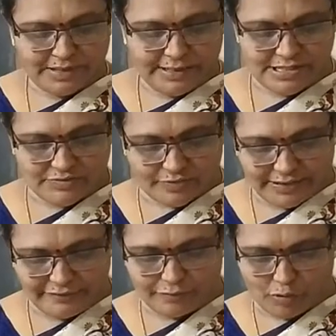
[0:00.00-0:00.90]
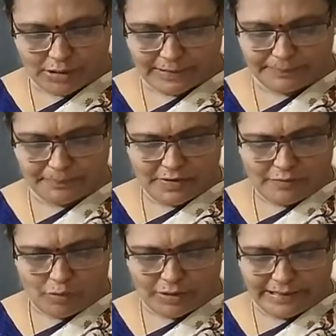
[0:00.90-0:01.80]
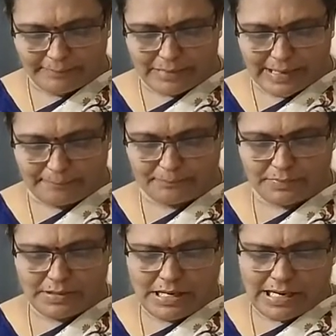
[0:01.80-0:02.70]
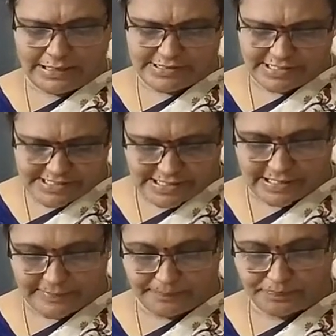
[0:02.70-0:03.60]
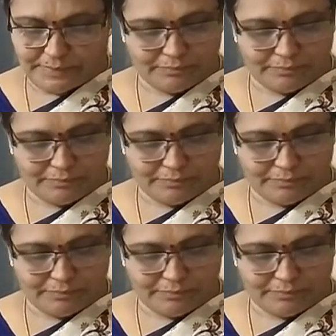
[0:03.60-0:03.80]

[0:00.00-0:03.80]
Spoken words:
His wife woke him up at 6 a.m.